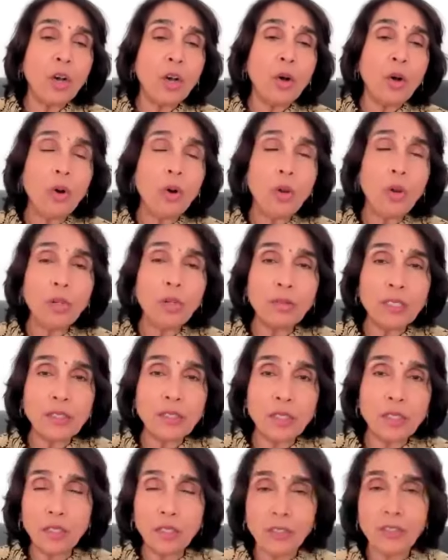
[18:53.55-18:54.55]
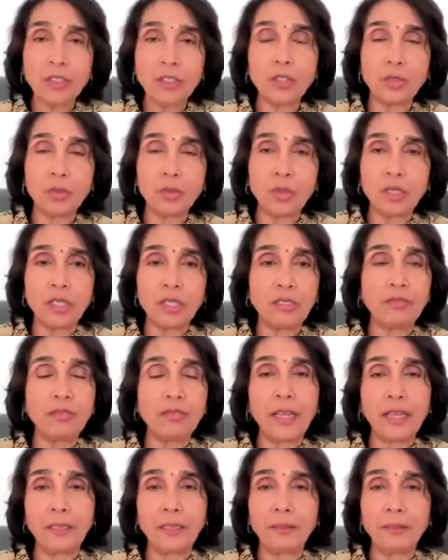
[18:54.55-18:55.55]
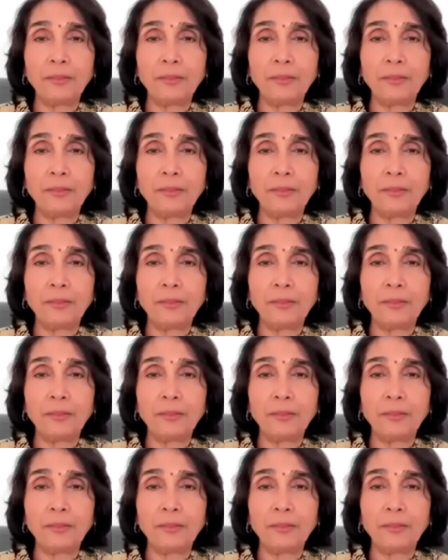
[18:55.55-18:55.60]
all results to the divine.